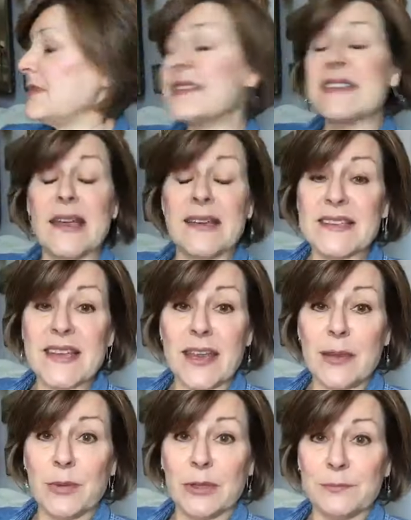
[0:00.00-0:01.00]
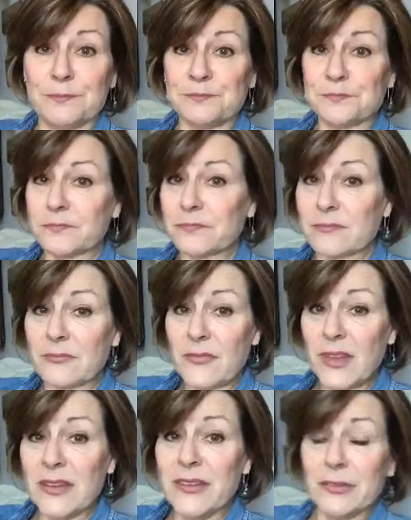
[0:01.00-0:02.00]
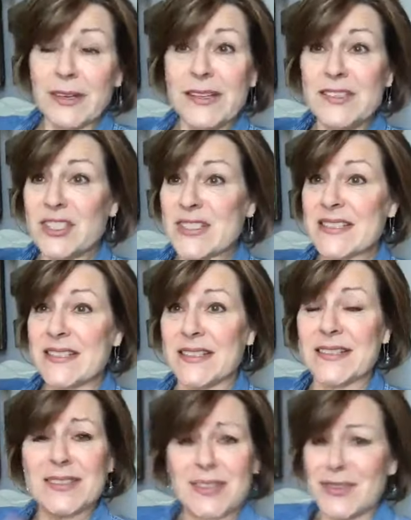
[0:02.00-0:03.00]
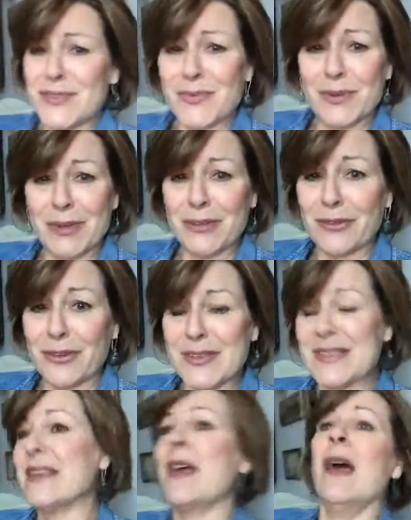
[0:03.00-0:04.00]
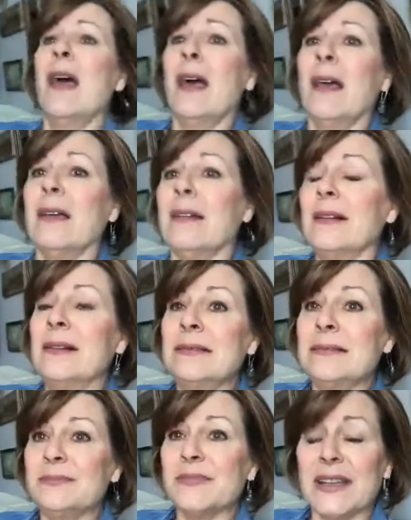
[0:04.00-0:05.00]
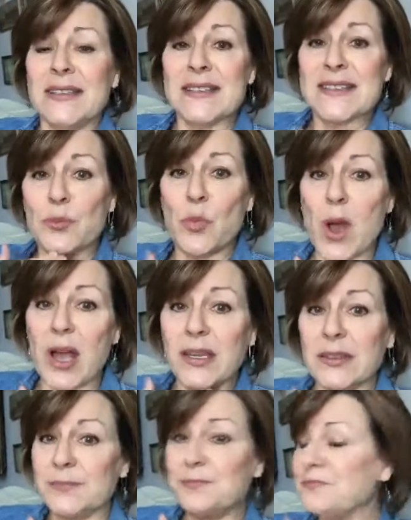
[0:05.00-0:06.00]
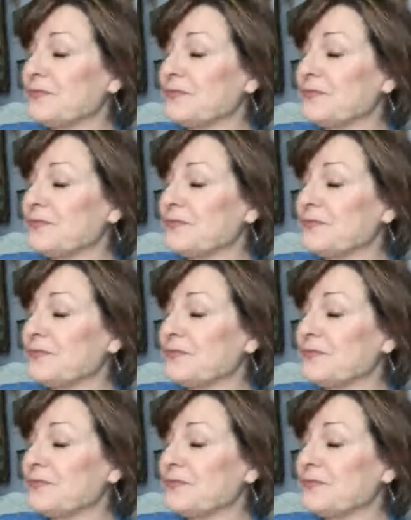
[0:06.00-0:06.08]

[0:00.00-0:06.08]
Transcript: side table that I just did. Excuse me, my voice. I need some wine.